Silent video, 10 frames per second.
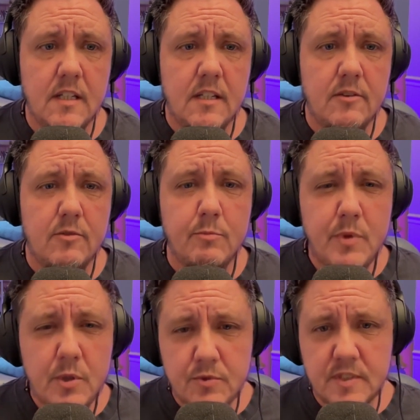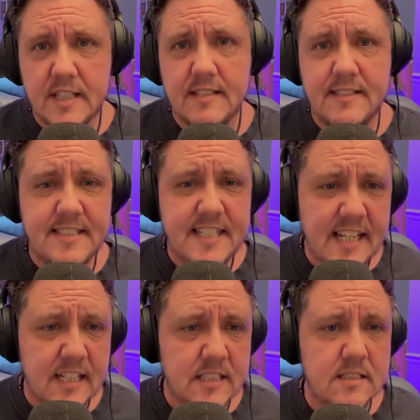Through music,
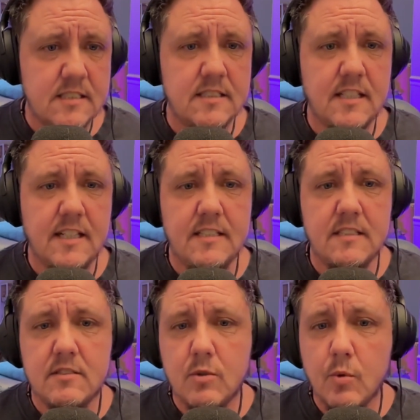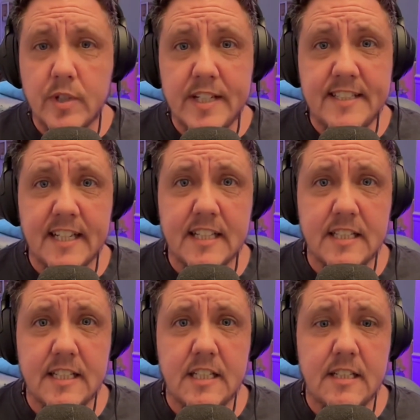dance, and
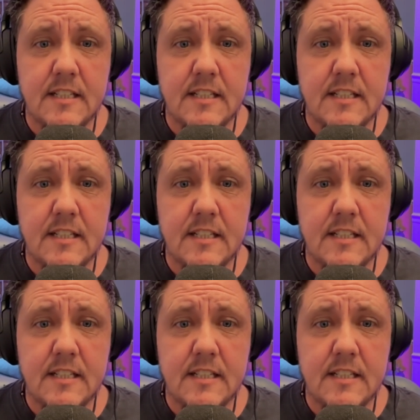storytelling,